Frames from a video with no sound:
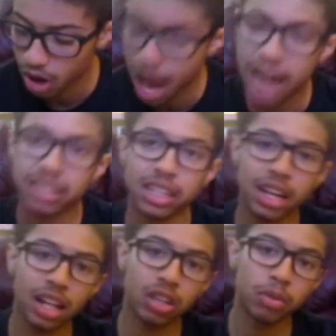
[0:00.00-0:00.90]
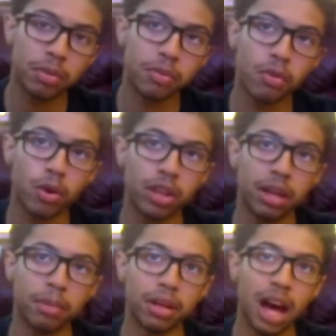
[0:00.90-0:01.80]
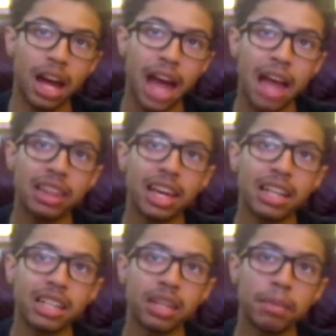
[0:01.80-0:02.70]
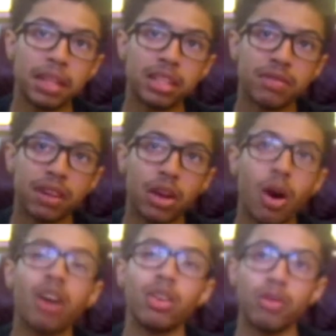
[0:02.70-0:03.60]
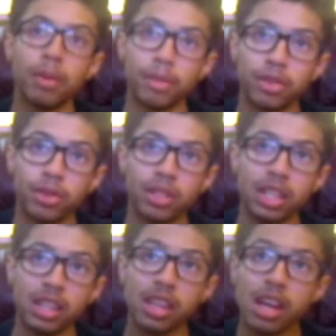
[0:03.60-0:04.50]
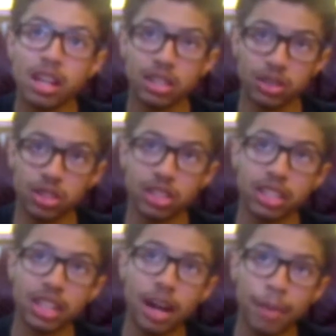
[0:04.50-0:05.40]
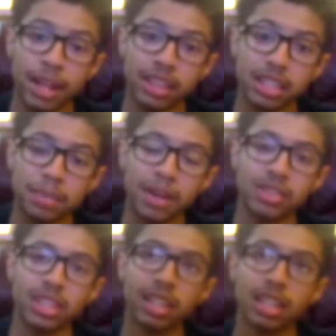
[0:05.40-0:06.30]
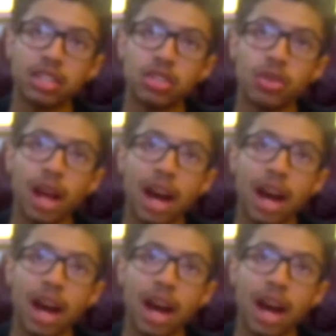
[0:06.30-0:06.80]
Actually, I got a little bit before then, but I had the idea to make this video on November 13th because I was going to sit down and make this, but I was like, let's do it